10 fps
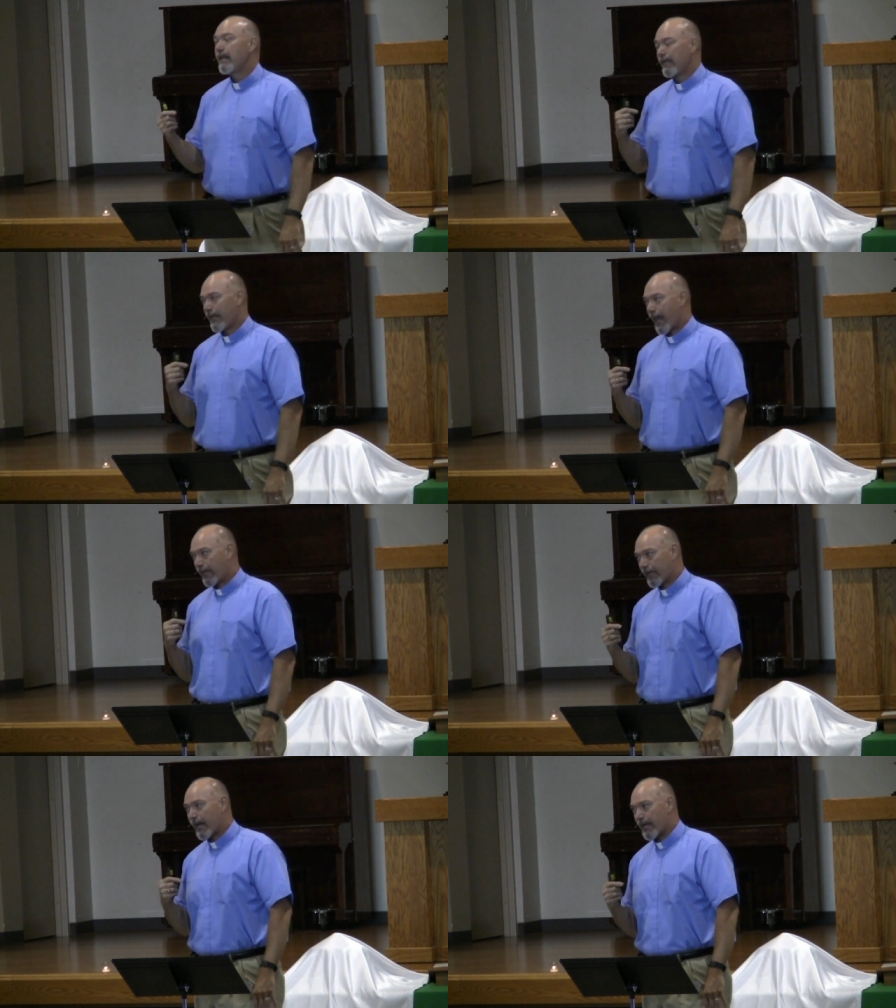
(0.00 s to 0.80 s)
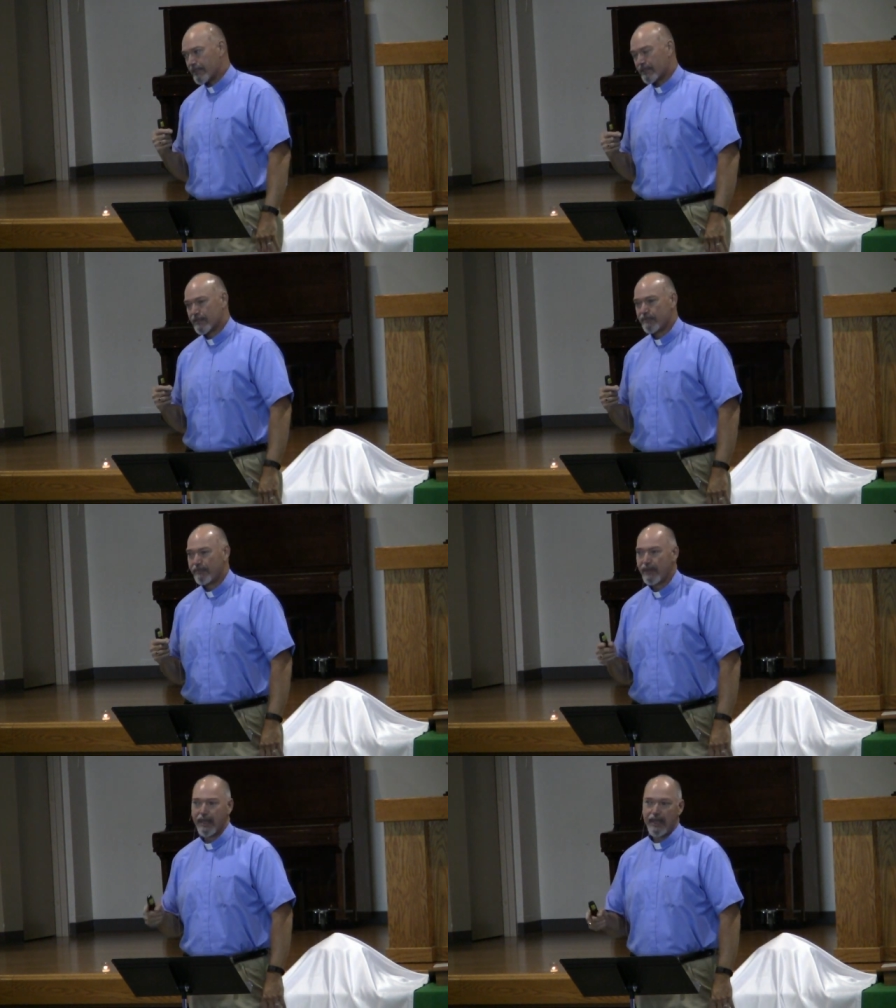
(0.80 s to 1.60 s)
like us,
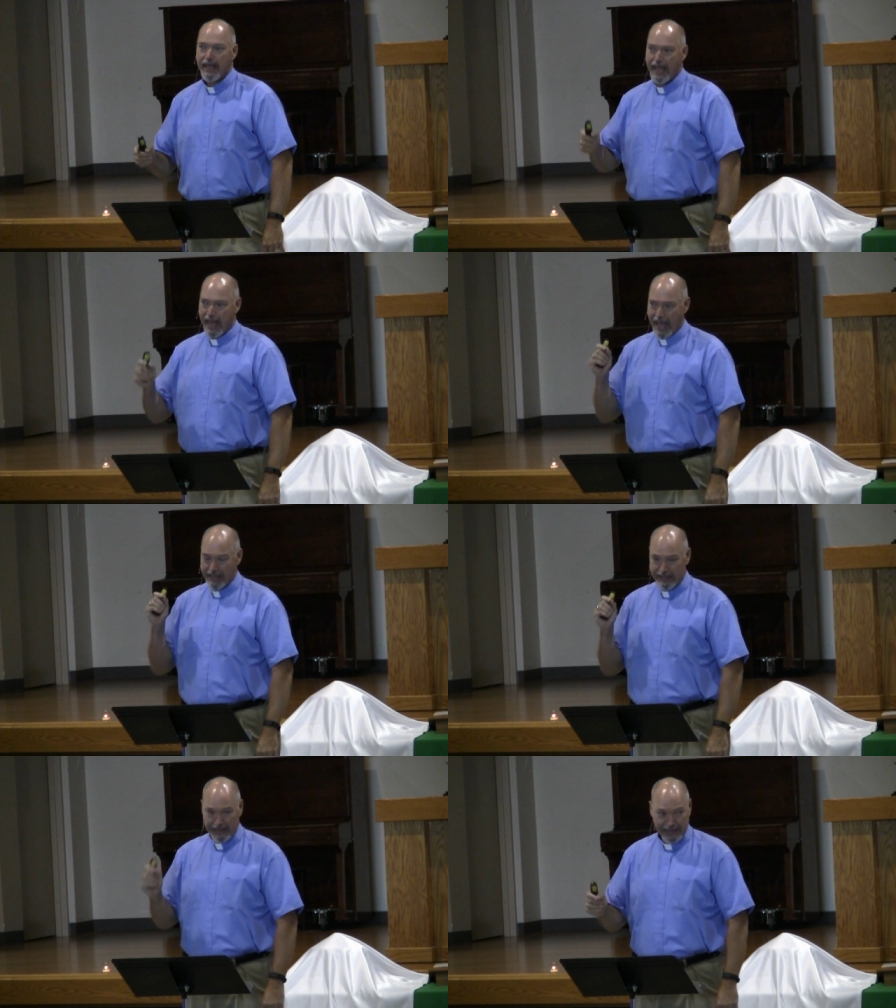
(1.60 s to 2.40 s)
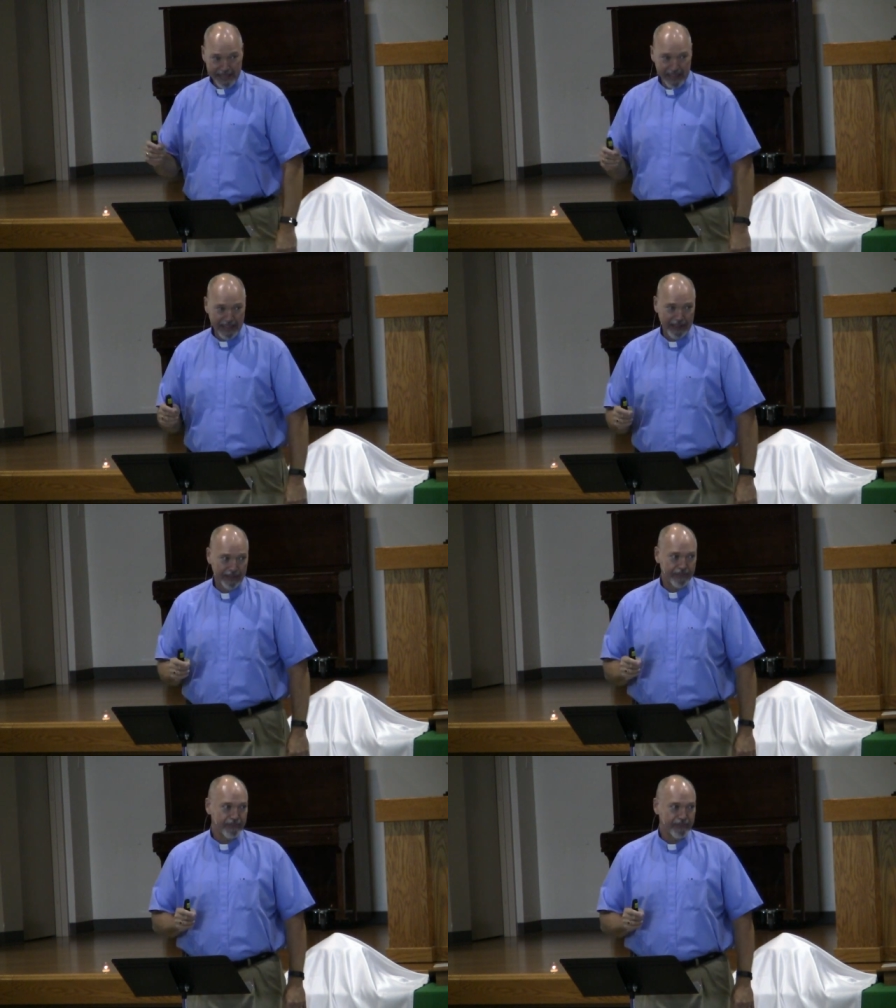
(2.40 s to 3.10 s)
had seen